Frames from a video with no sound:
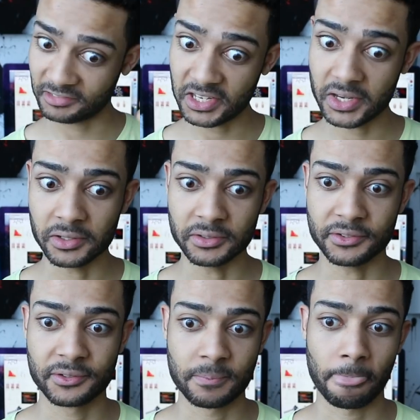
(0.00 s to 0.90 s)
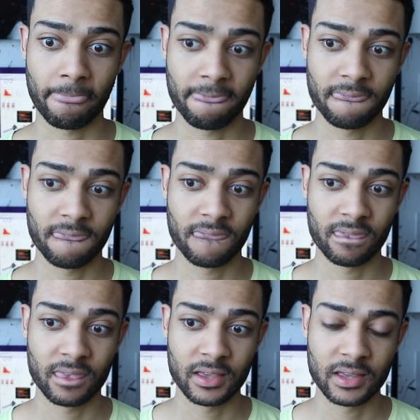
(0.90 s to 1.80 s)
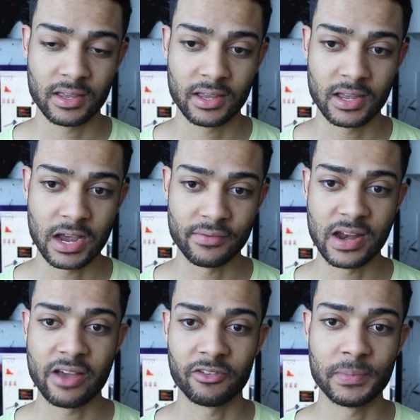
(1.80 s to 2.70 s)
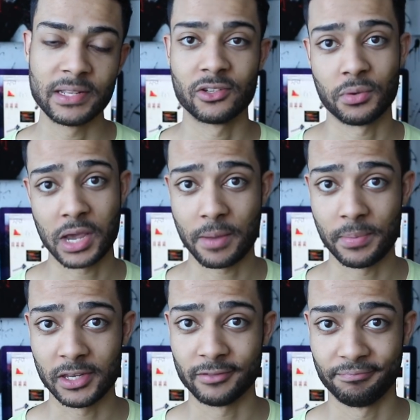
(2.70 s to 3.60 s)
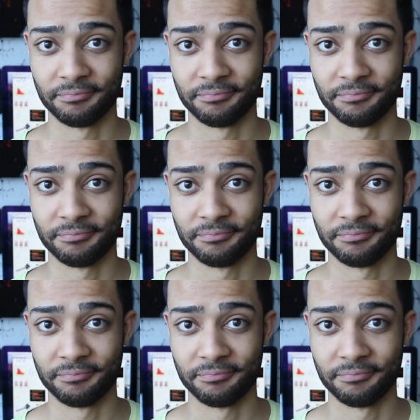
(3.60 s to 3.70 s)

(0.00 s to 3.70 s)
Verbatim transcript: giggles. I've never been so happy.